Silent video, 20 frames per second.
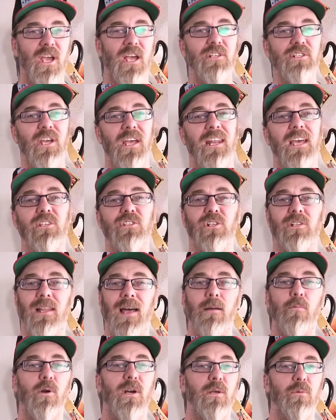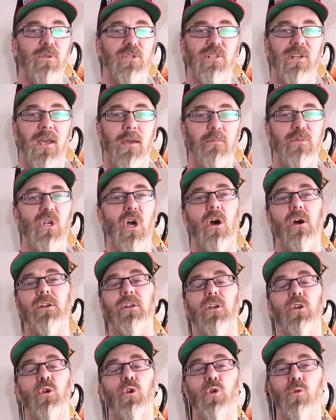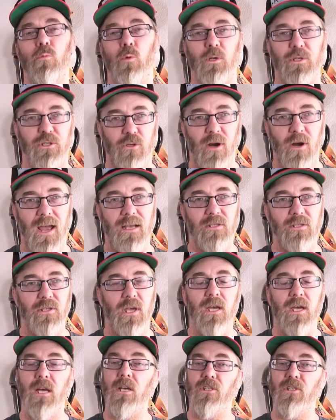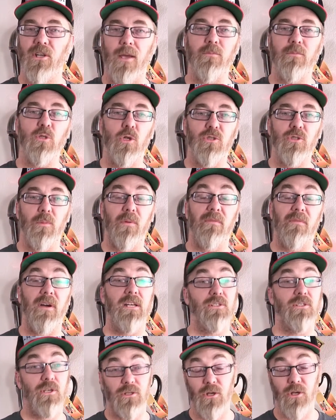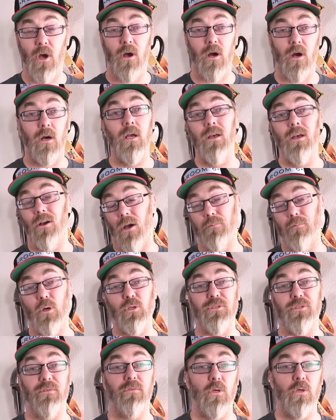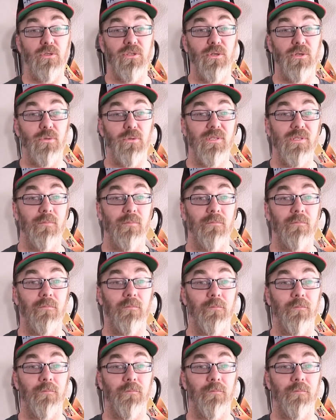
Jan Jan has collaborated with James on numerous tracks. James also provides guitar on most of those tunes.